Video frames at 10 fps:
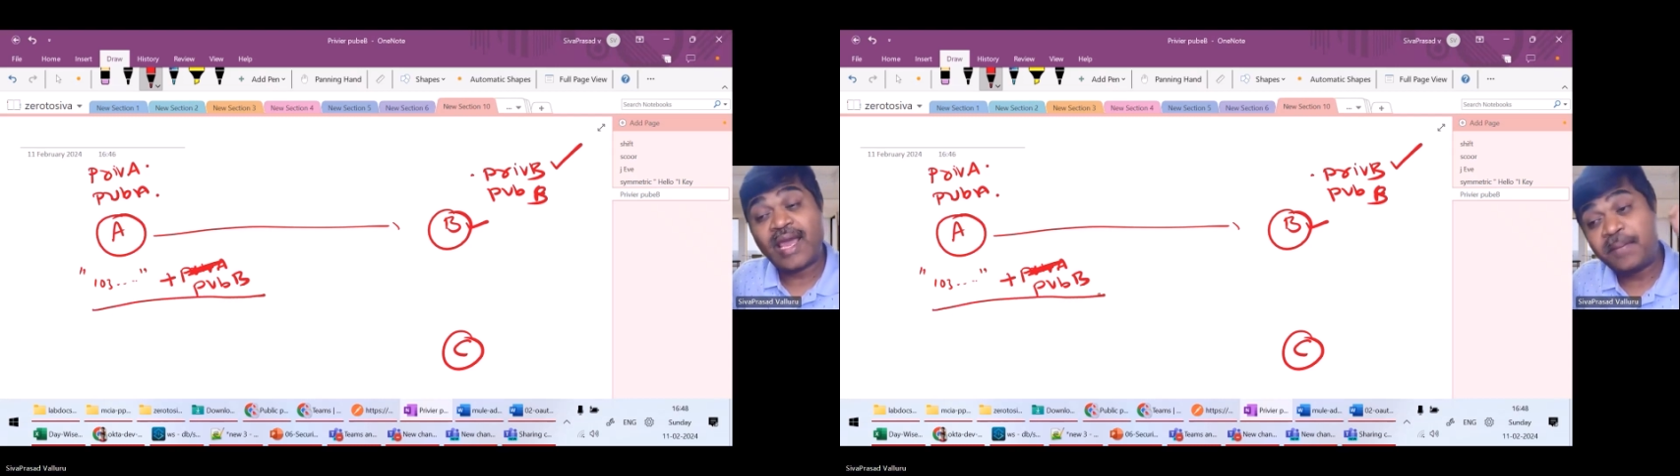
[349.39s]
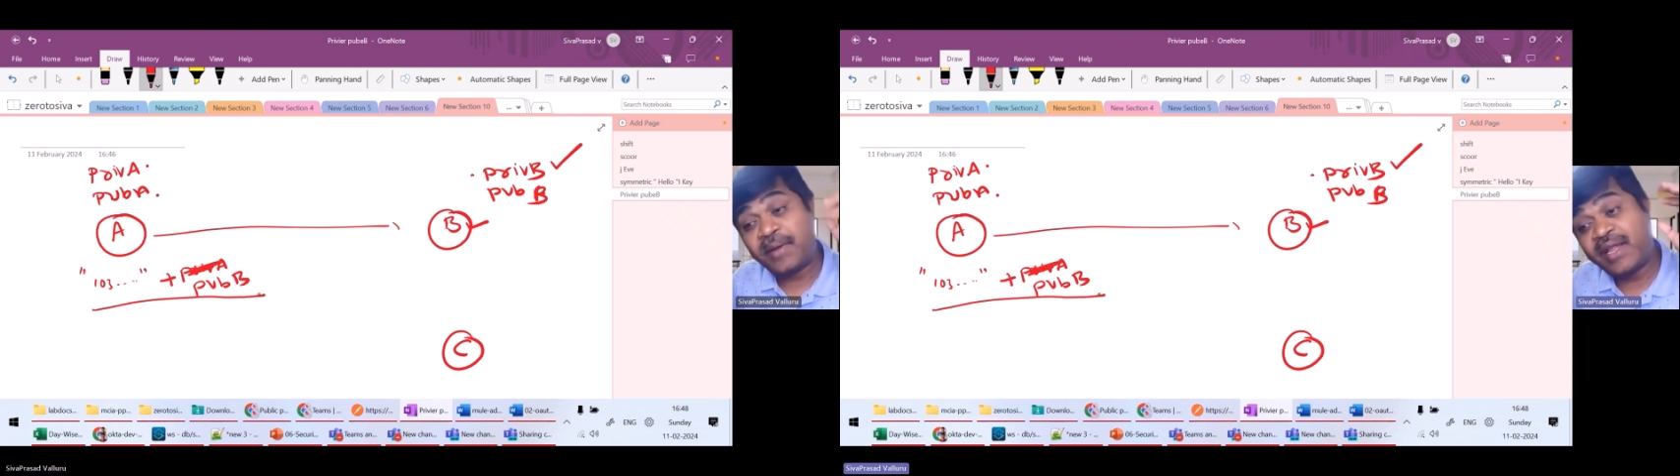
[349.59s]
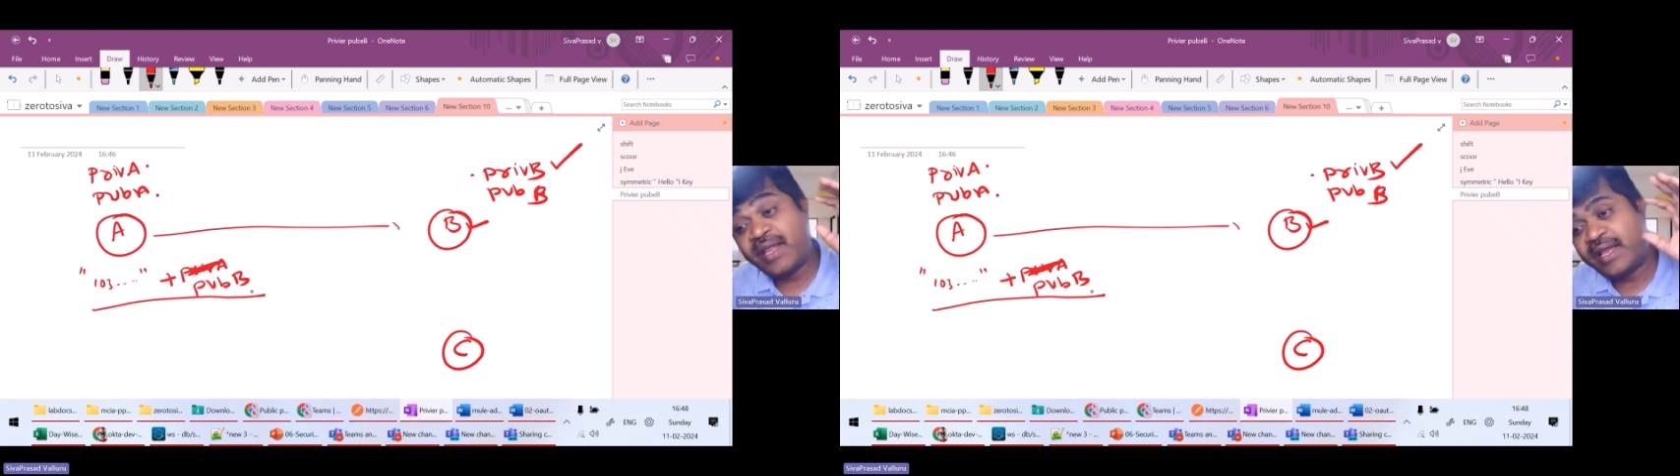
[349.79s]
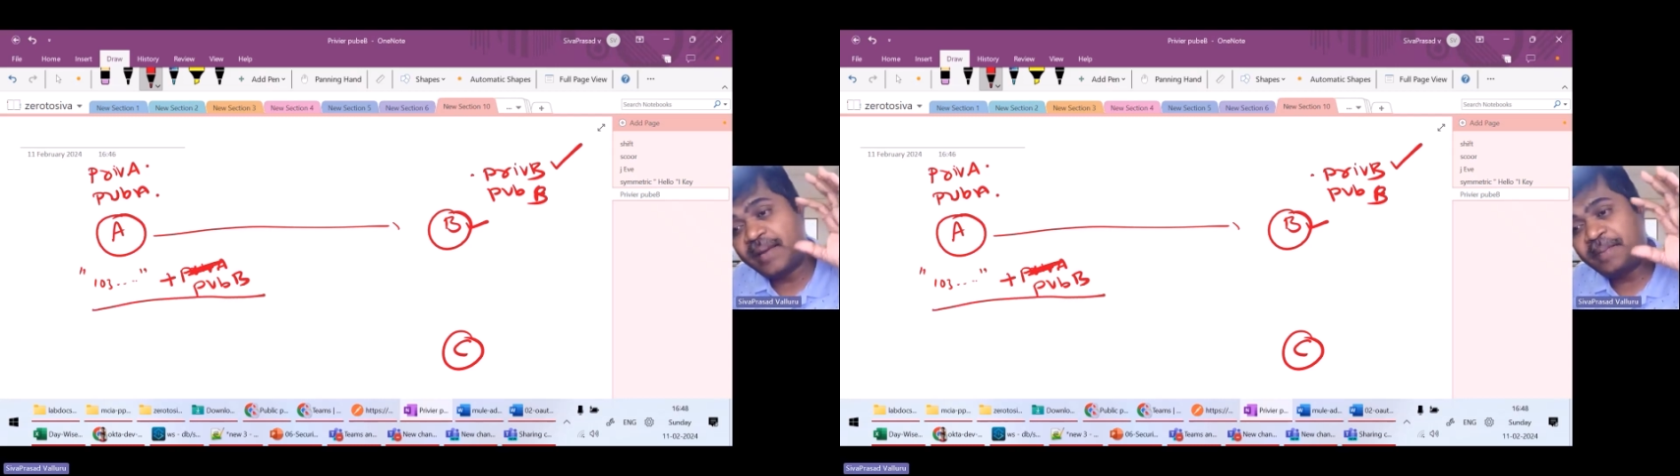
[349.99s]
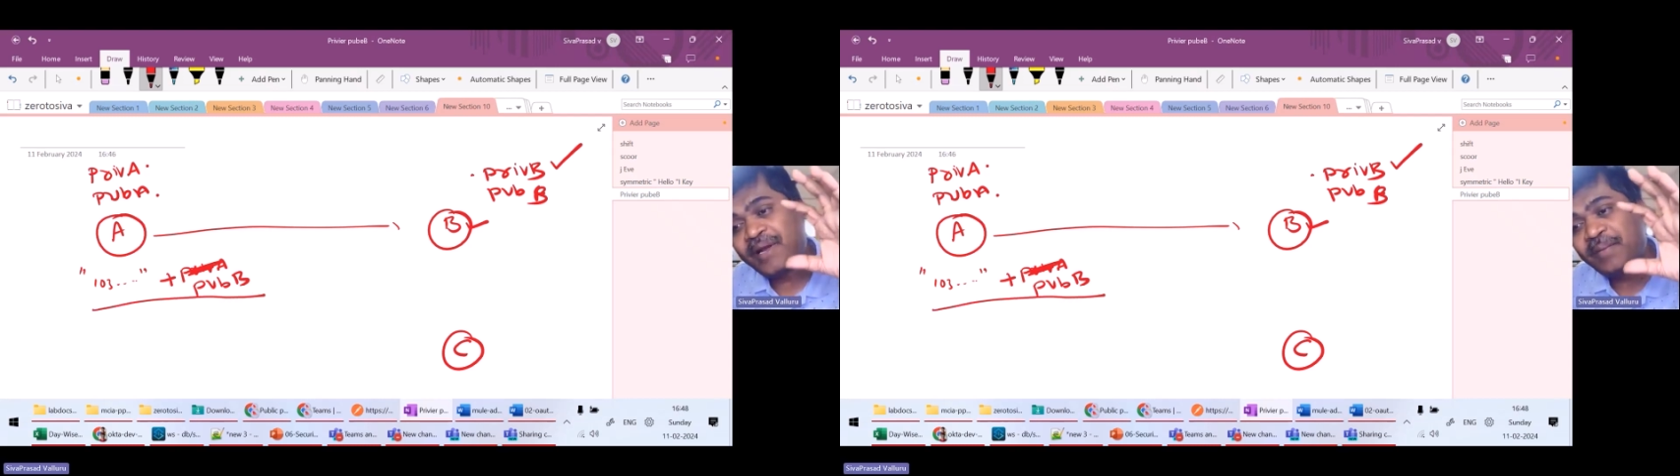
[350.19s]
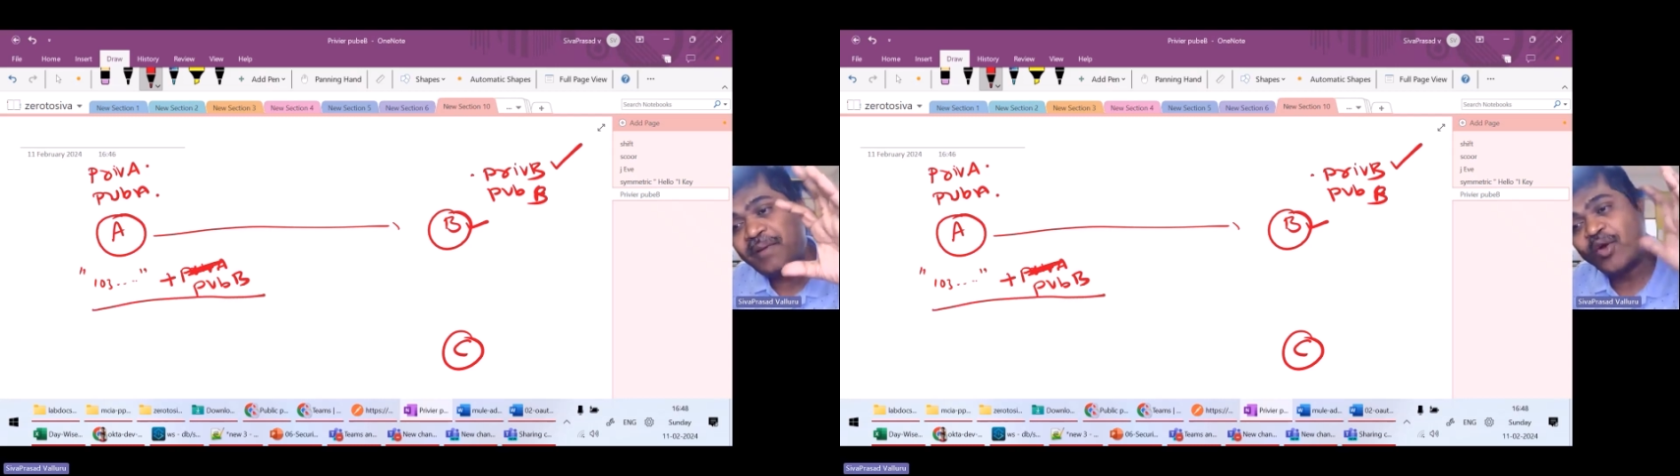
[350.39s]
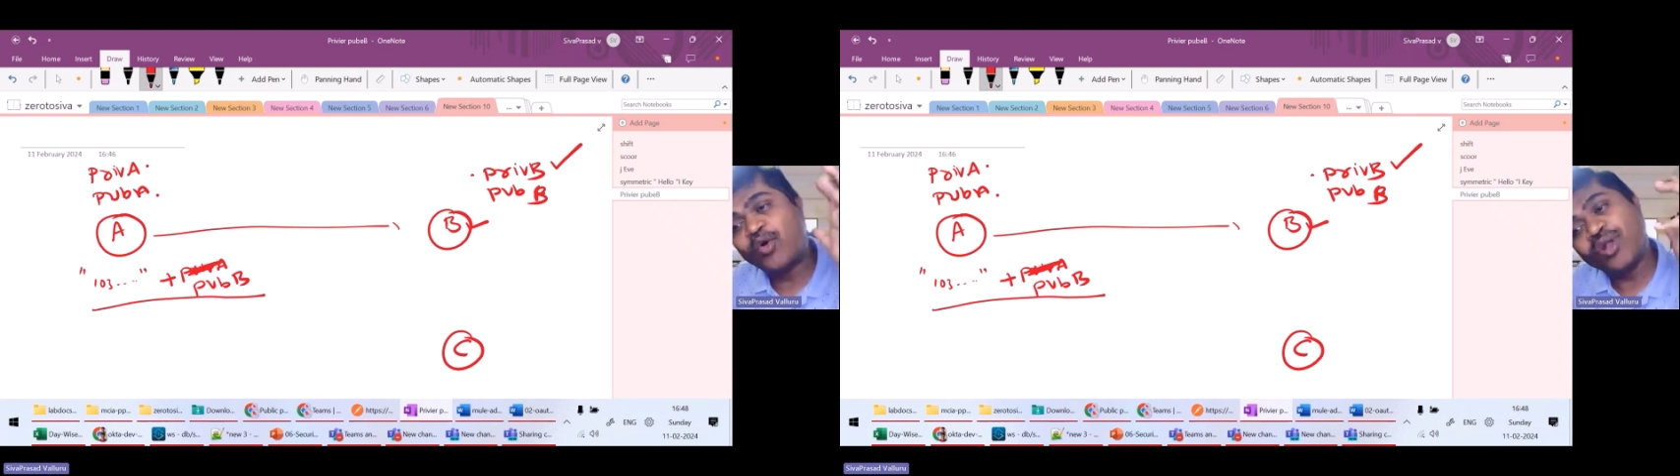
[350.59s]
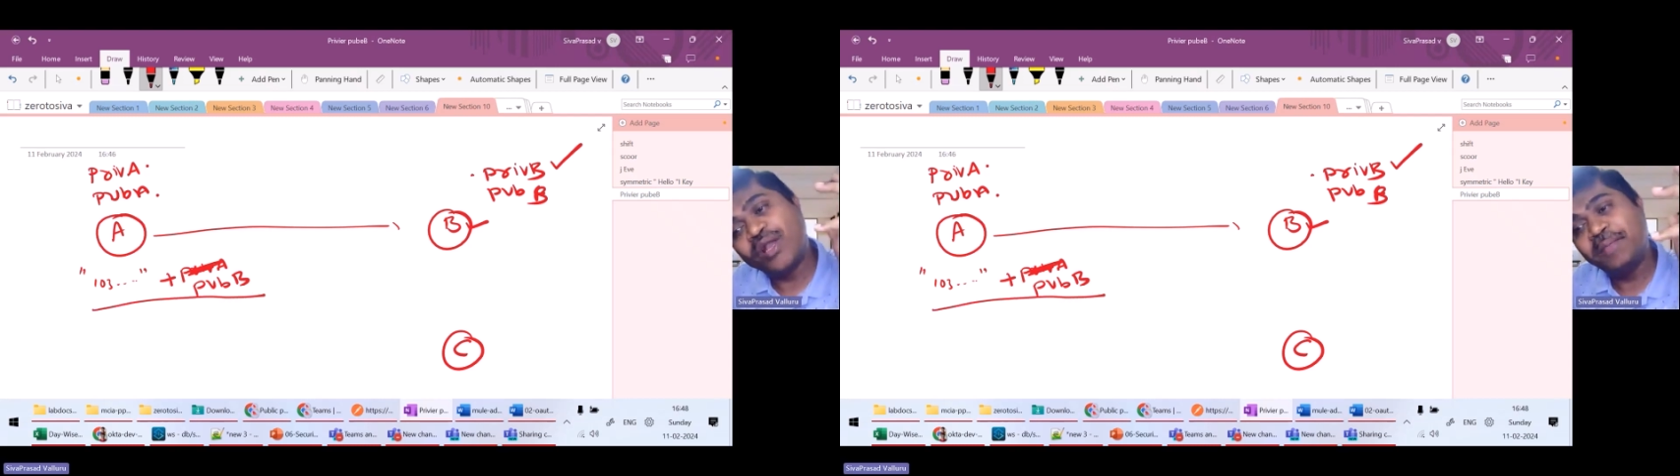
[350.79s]
can be decrypted by
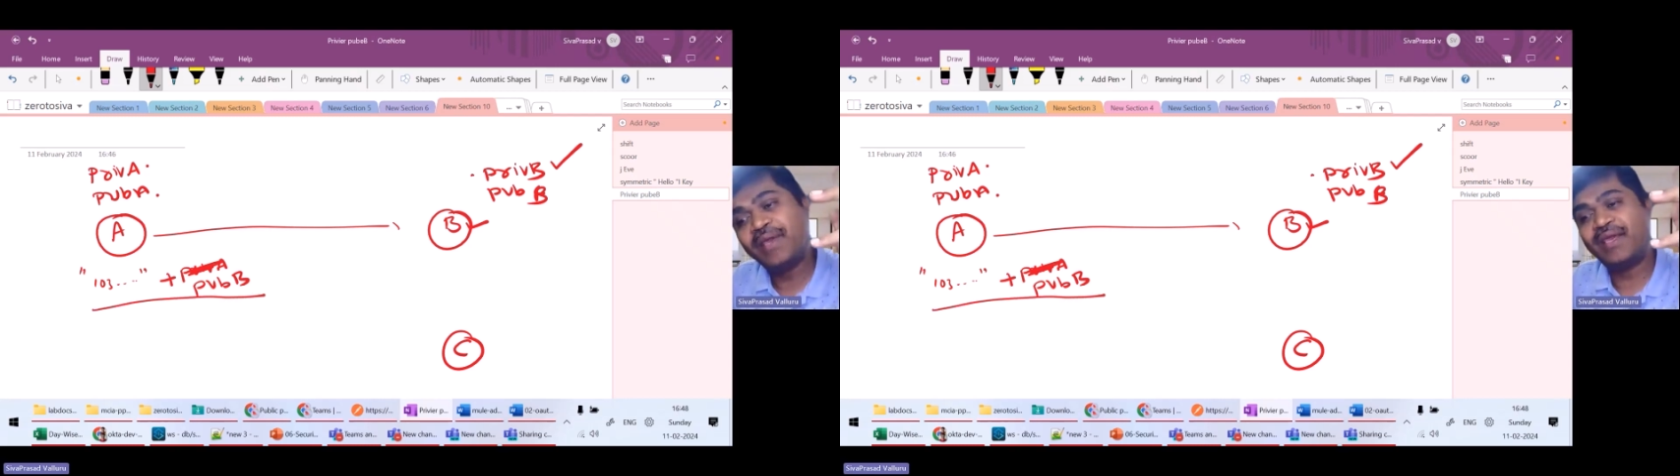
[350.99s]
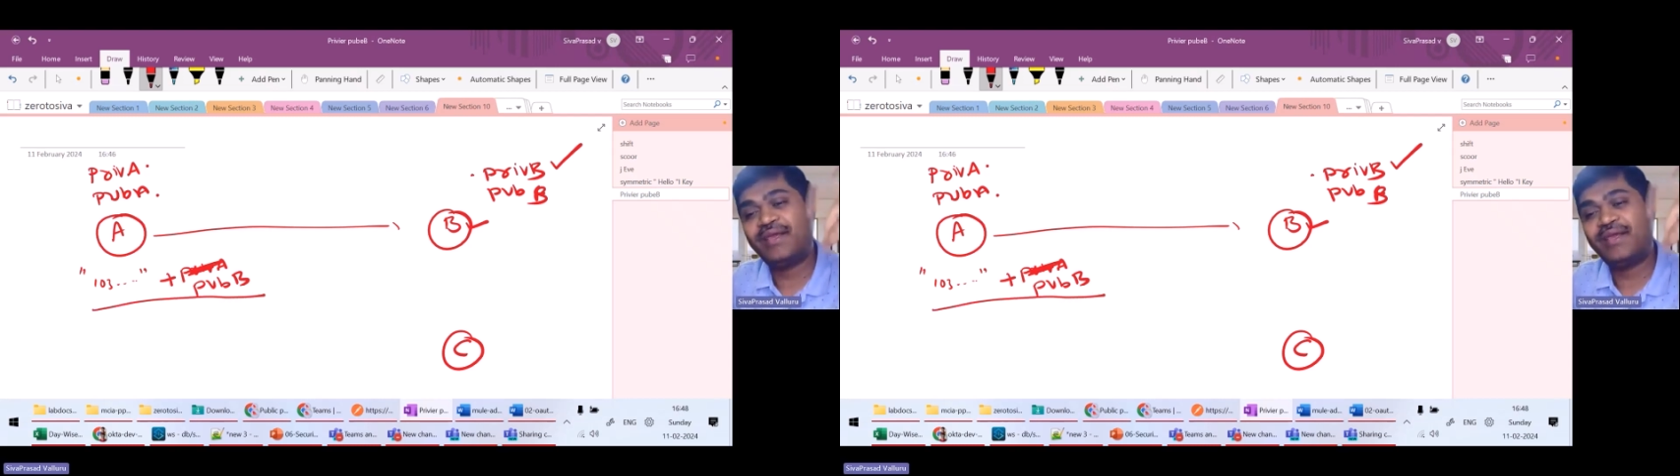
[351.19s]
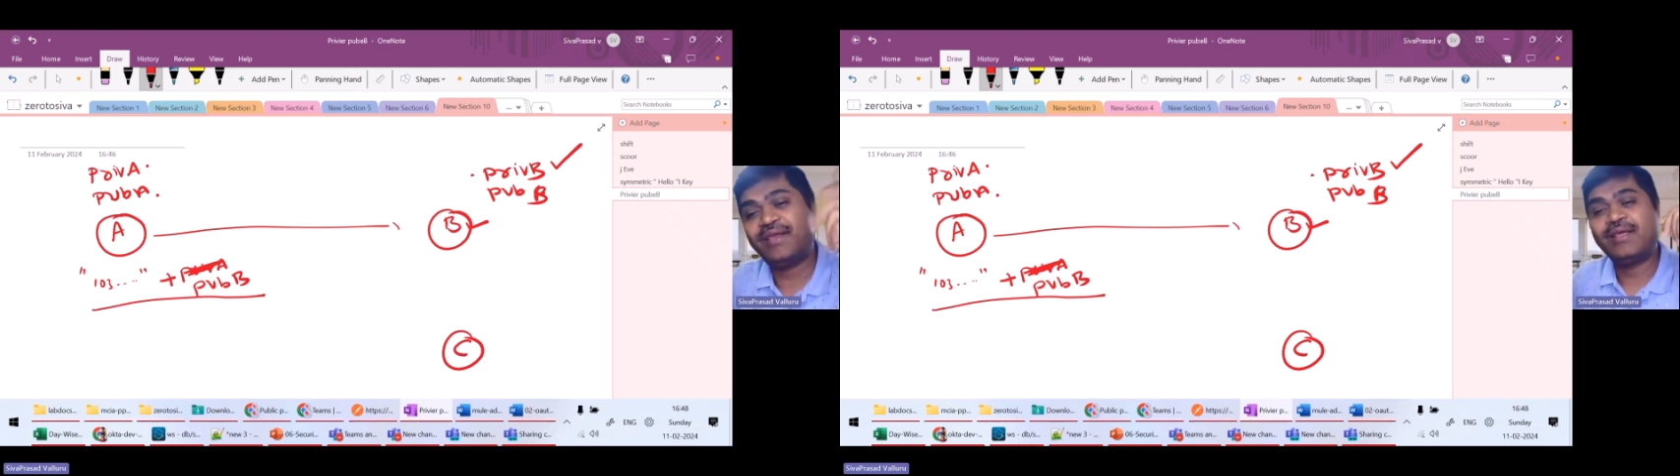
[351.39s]
only B.